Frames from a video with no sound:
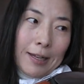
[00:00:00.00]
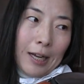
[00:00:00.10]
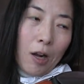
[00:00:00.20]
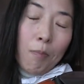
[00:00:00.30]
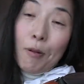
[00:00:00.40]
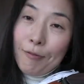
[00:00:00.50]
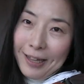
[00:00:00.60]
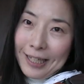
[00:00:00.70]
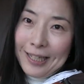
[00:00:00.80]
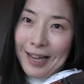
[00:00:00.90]
Now, a couple of
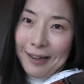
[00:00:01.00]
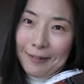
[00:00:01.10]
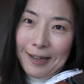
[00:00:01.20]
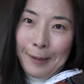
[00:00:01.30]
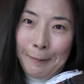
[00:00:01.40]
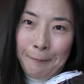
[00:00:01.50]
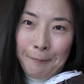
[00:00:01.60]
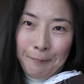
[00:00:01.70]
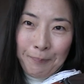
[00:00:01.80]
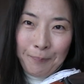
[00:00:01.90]
things that
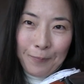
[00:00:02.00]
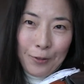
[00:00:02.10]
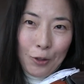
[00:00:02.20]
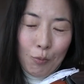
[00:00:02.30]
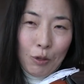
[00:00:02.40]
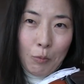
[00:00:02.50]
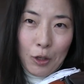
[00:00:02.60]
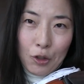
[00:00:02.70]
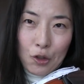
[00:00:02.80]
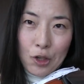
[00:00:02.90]
we
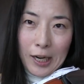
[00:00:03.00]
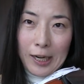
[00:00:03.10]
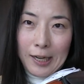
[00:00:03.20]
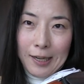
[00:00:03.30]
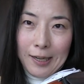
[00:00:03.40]
want to check.